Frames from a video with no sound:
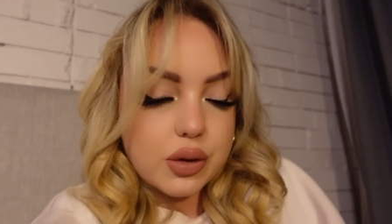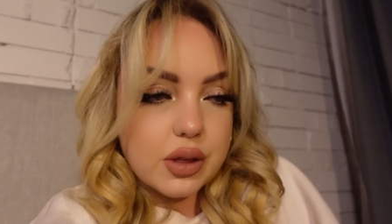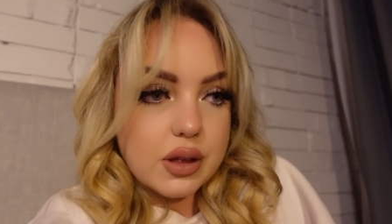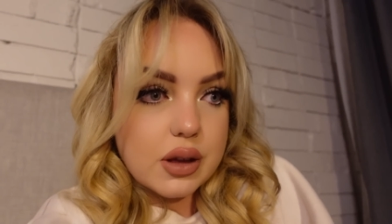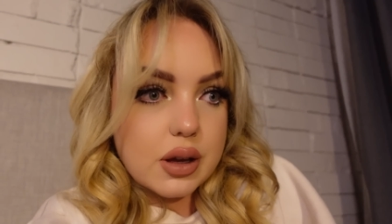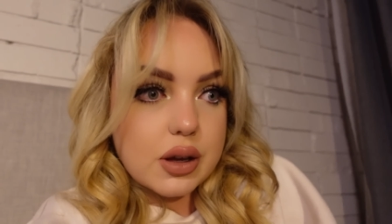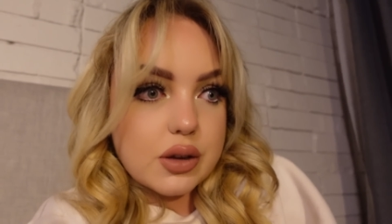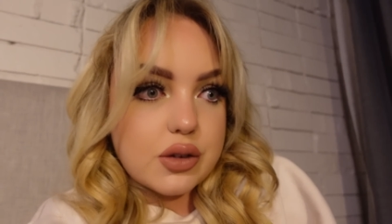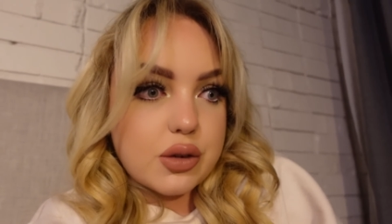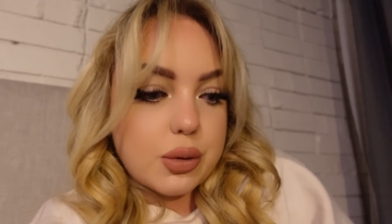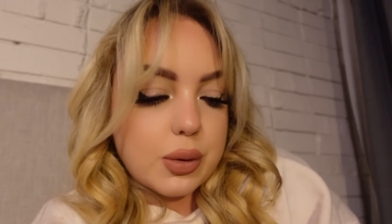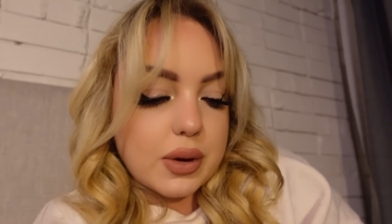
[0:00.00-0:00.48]

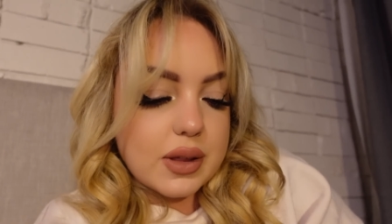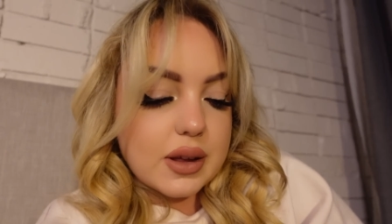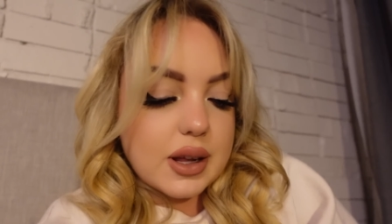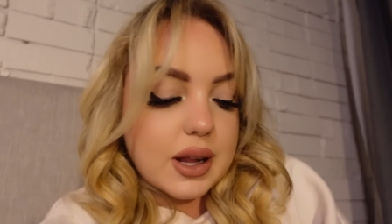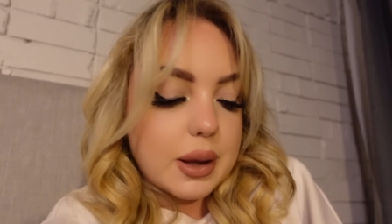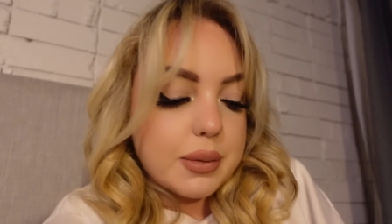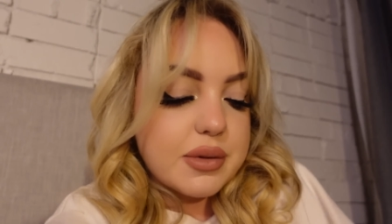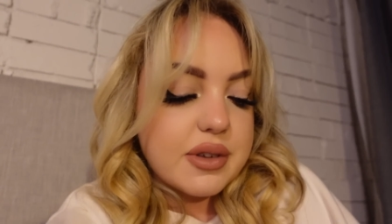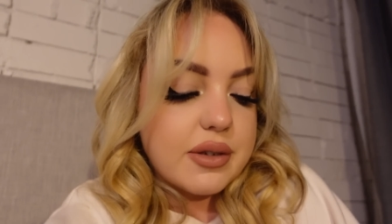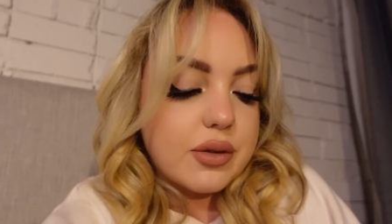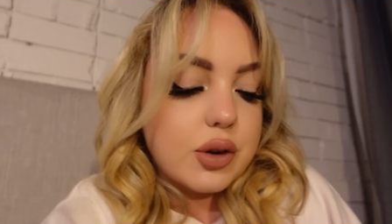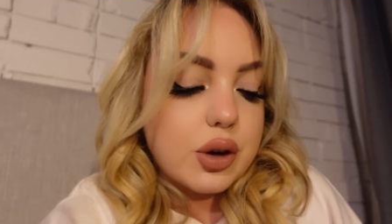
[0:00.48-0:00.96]
The two other
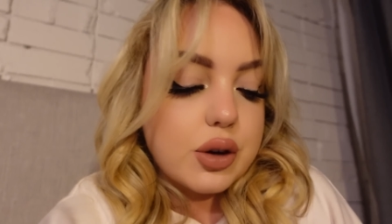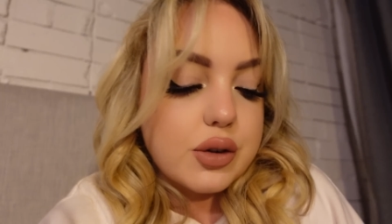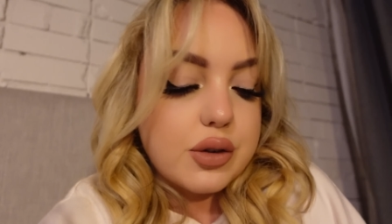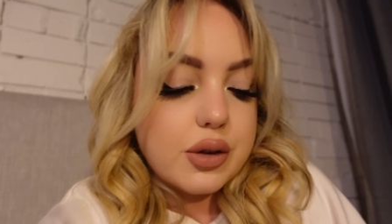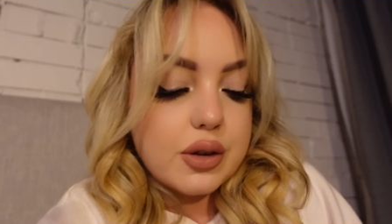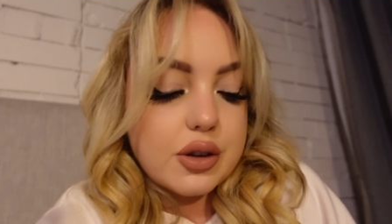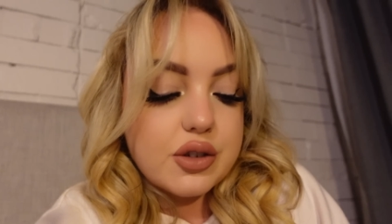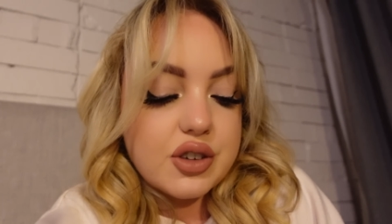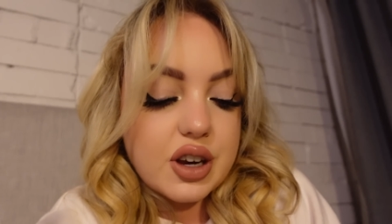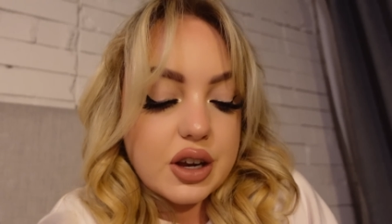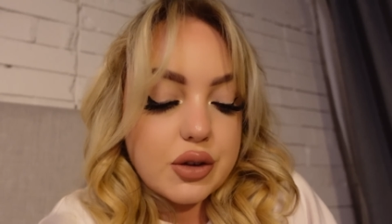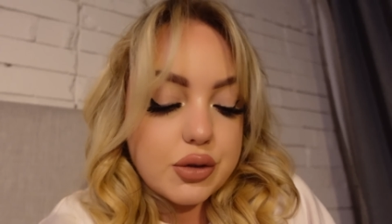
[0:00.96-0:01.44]
clubs I've gone
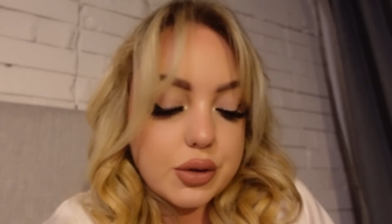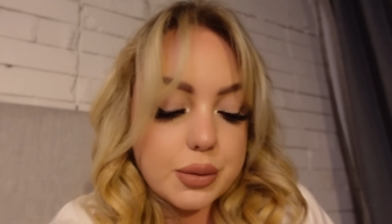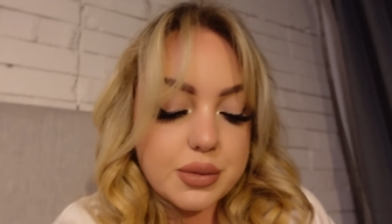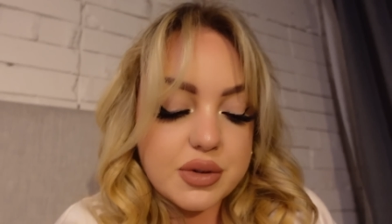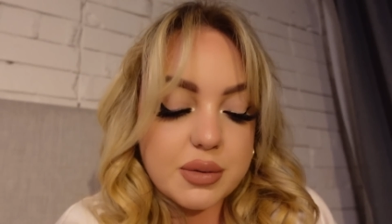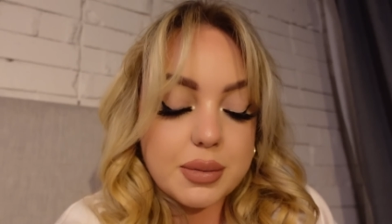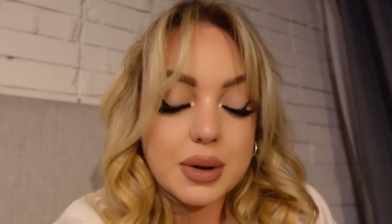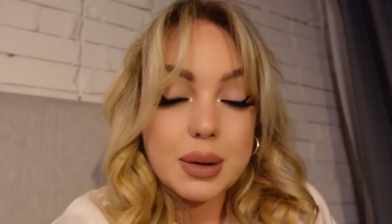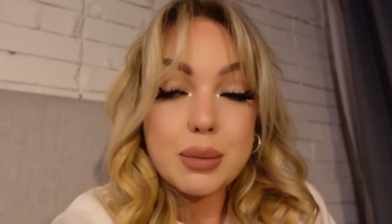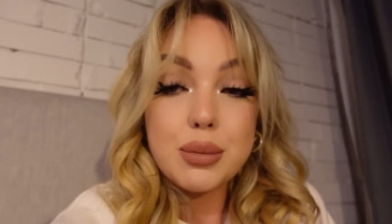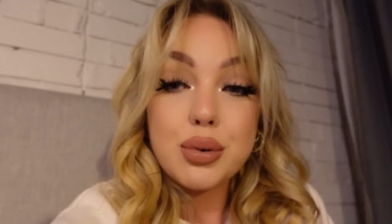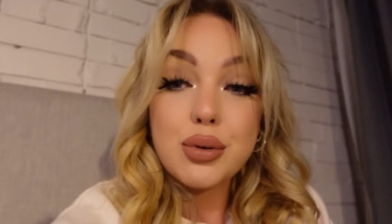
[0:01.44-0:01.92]
to, the change rooms
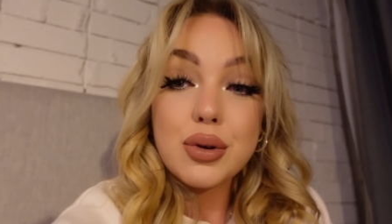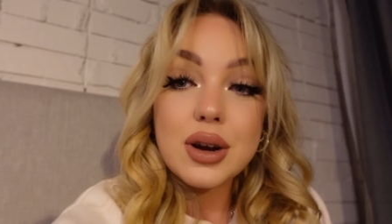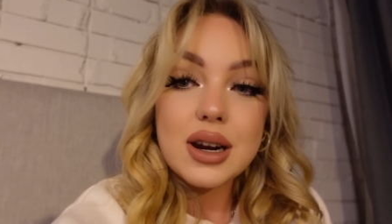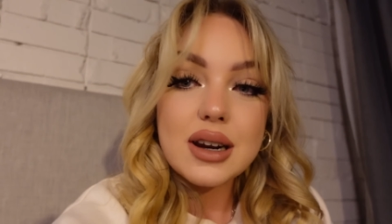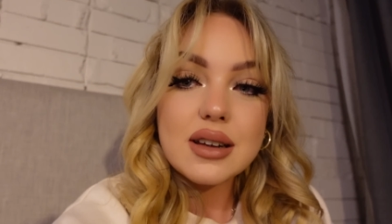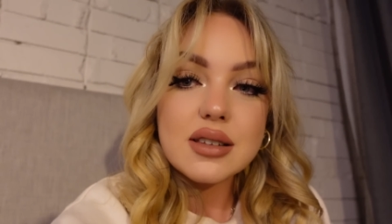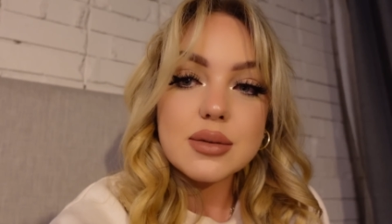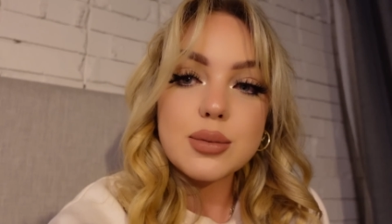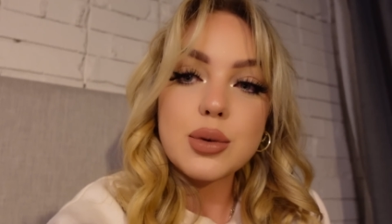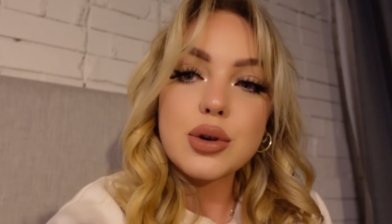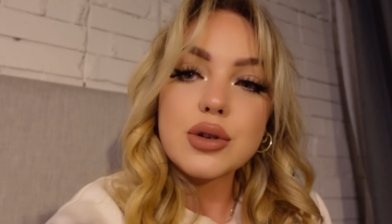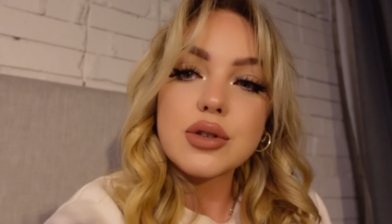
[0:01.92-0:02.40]
have been
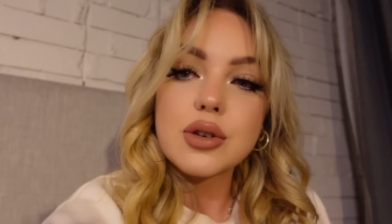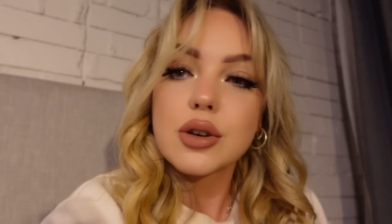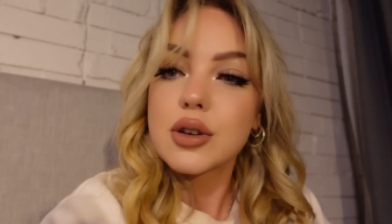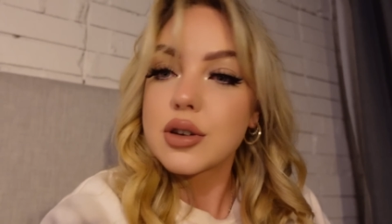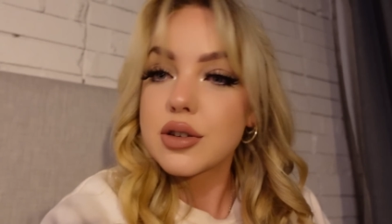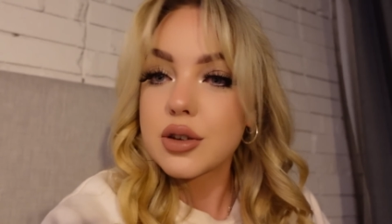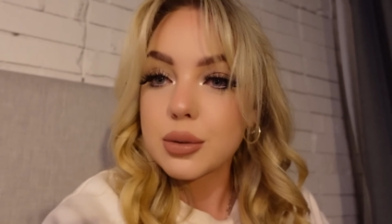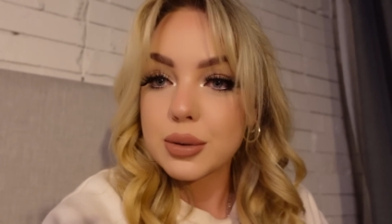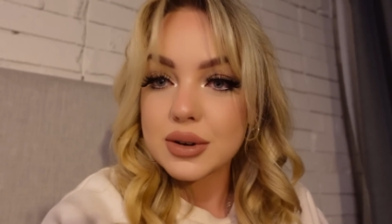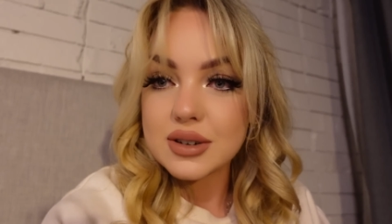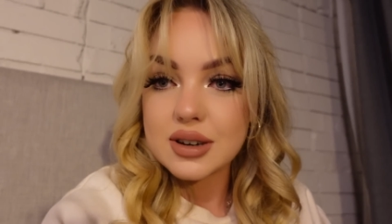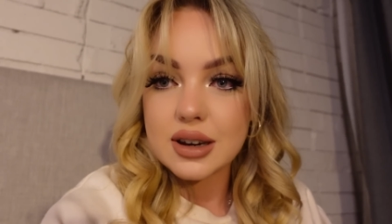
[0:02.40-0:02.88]
pretty small, so I
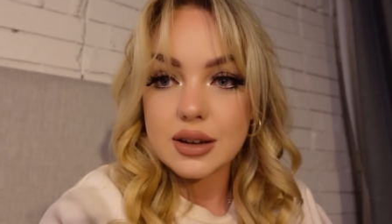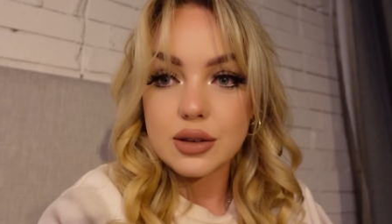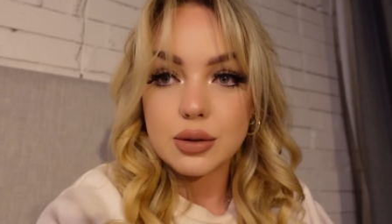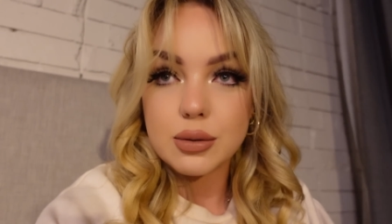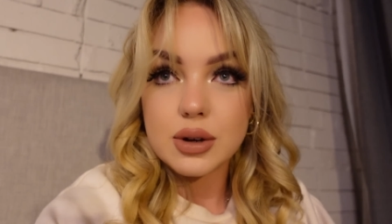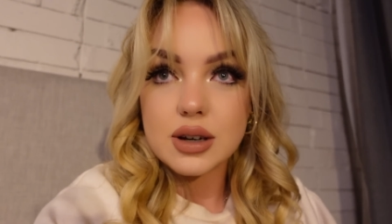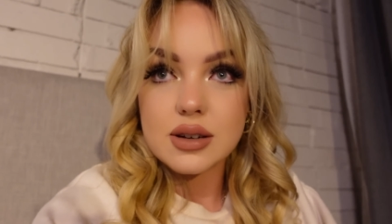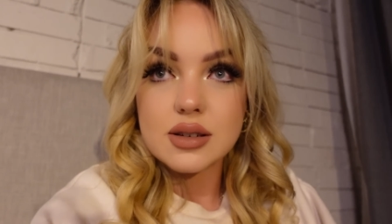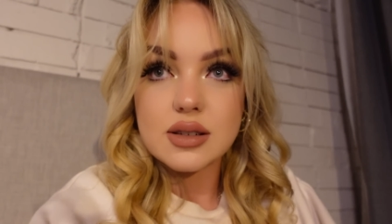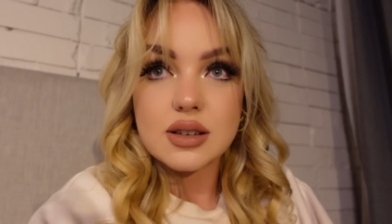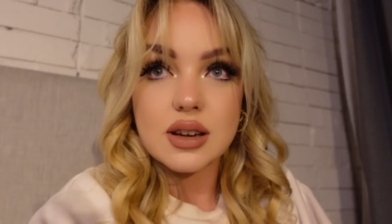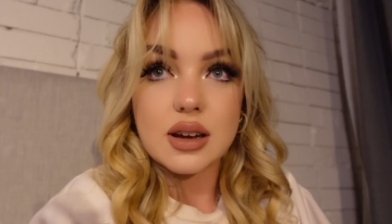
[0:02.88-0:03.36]
just don't want to take the
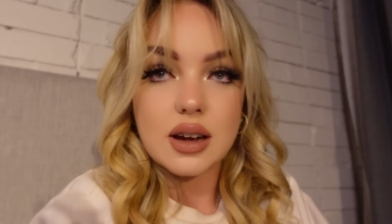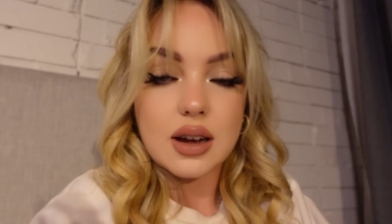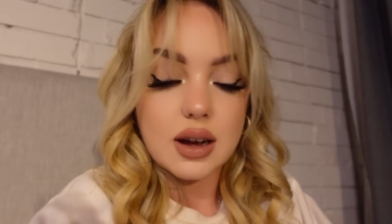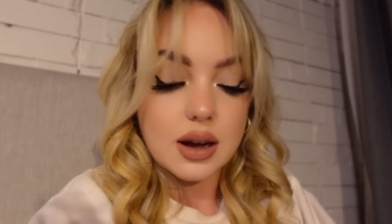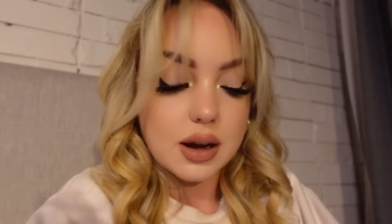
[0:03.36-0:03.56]
risk.